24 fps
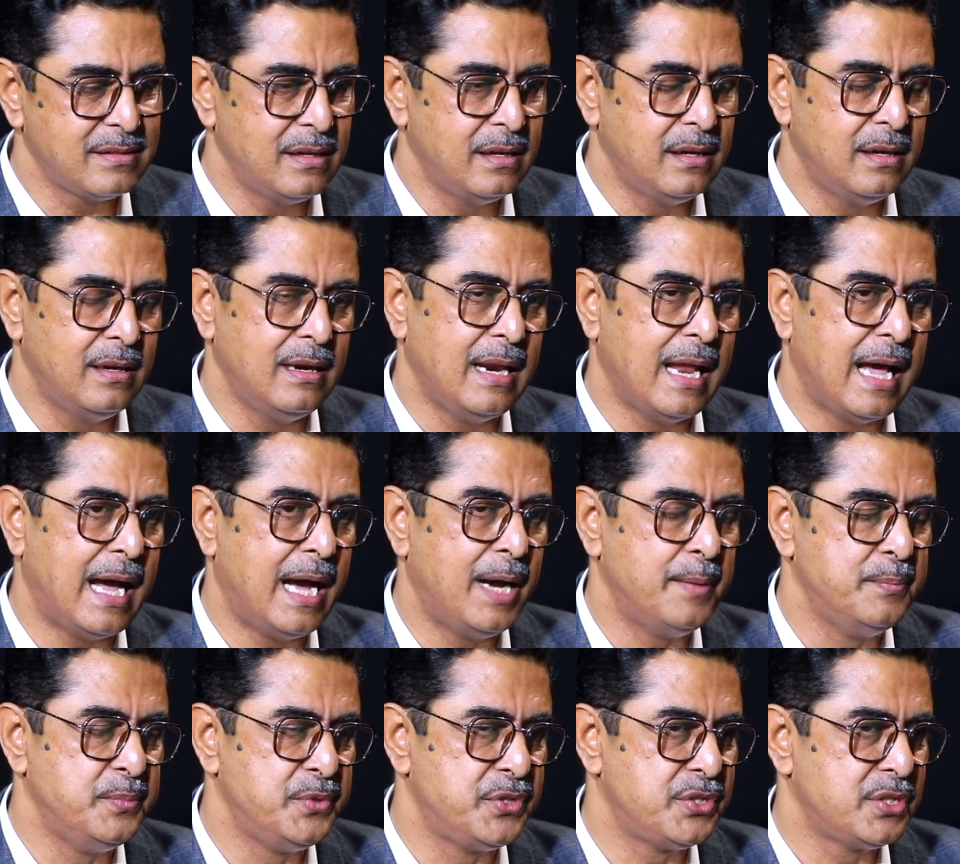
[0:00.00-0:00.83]

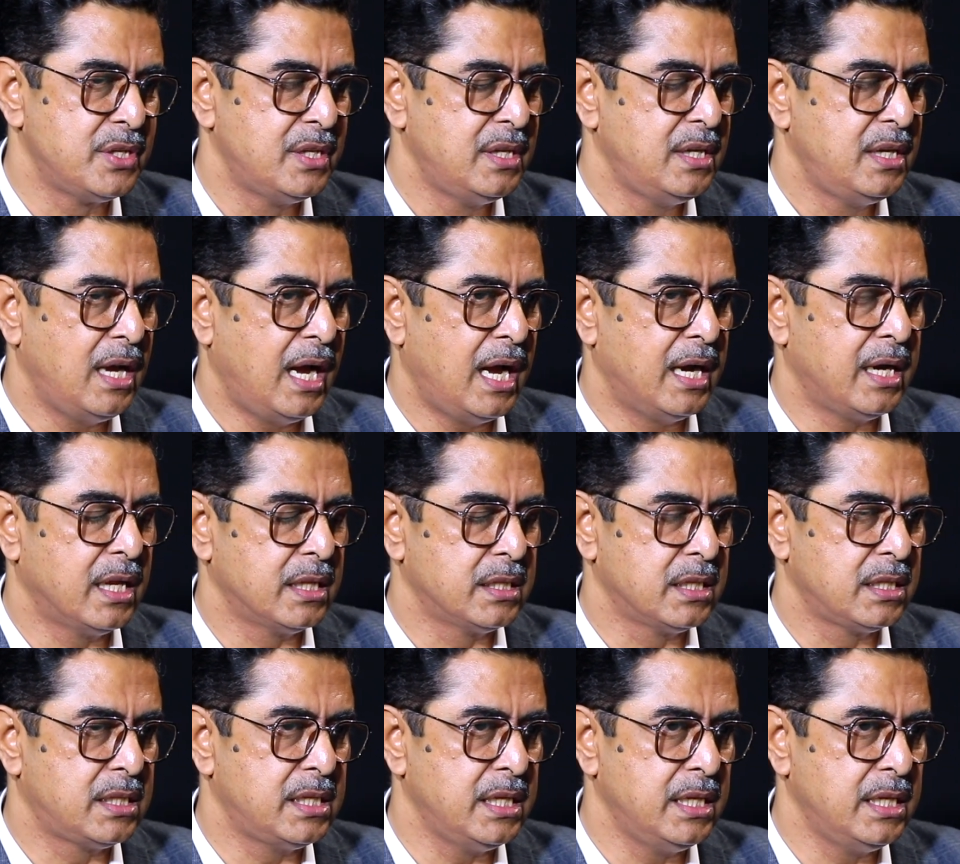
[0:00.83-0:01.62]
labs and other